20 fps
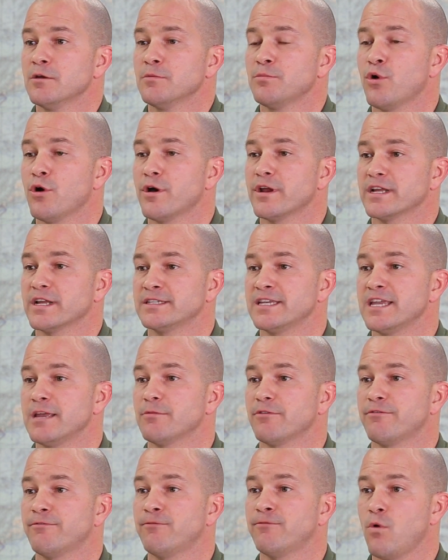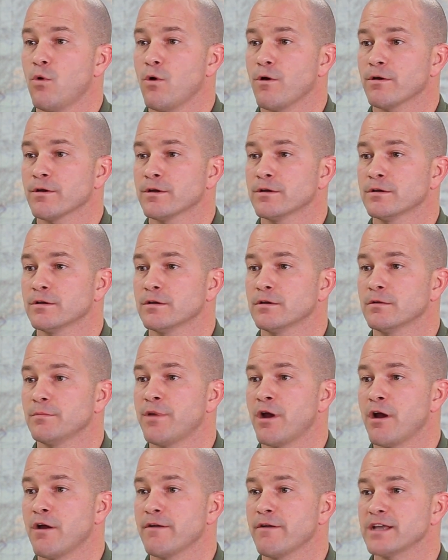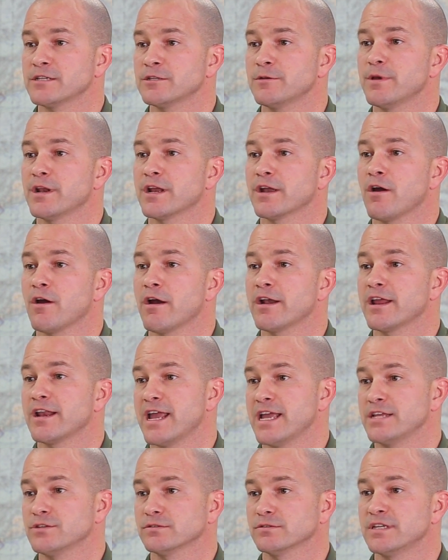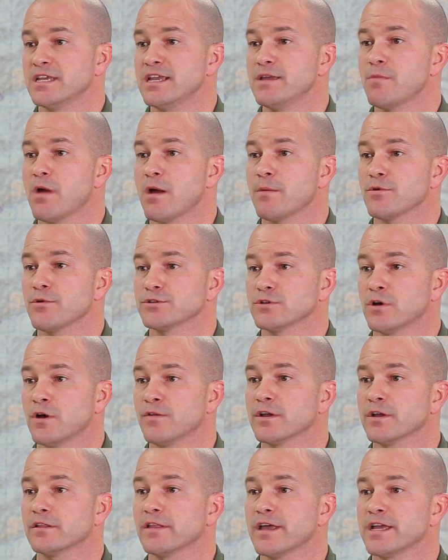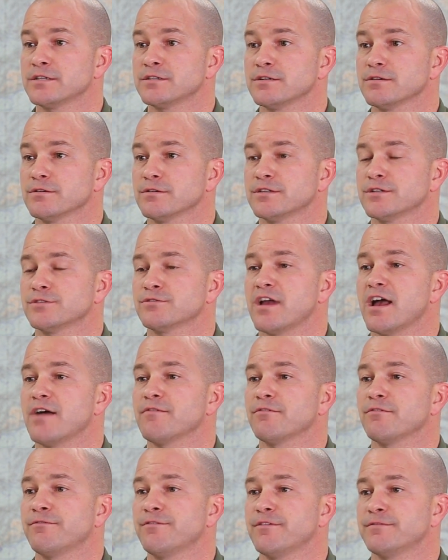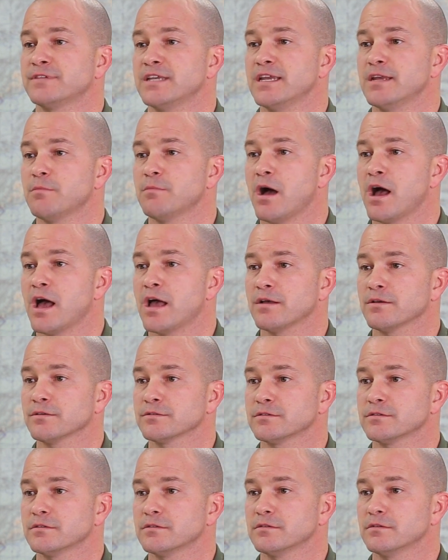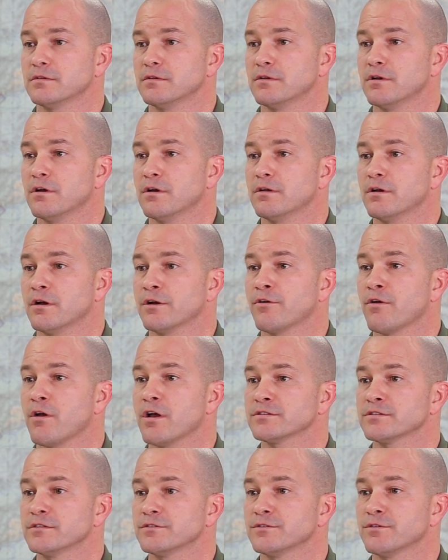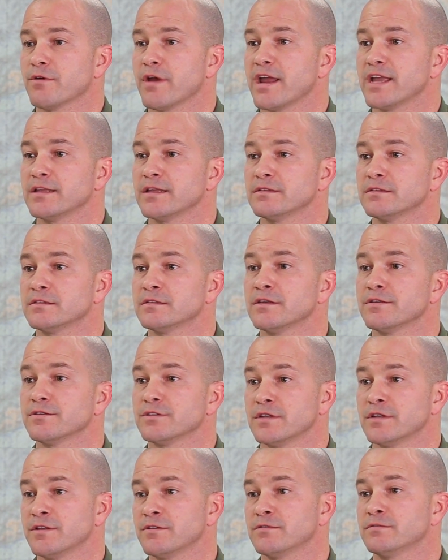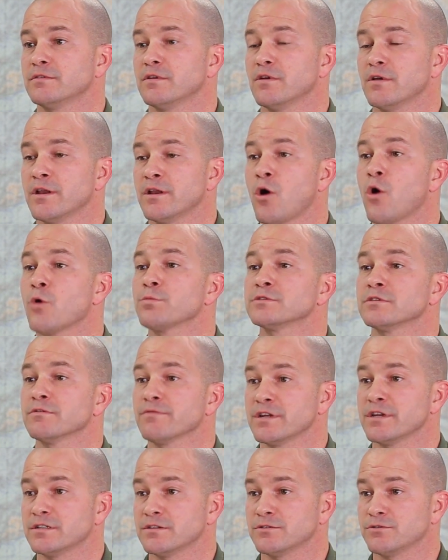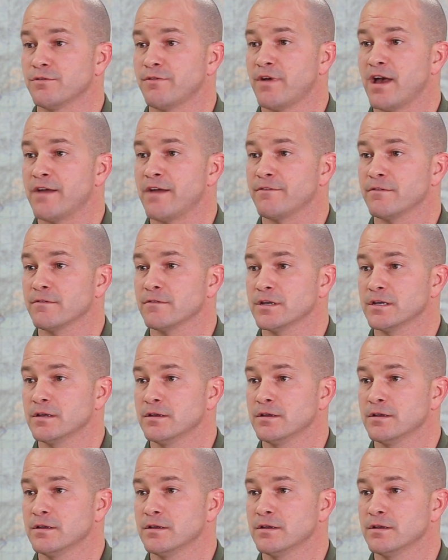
put a team of 4 pararescue and Guardian Angel team members on the glacier to travel 15 miles across the terrain in hopes to reach the survivor.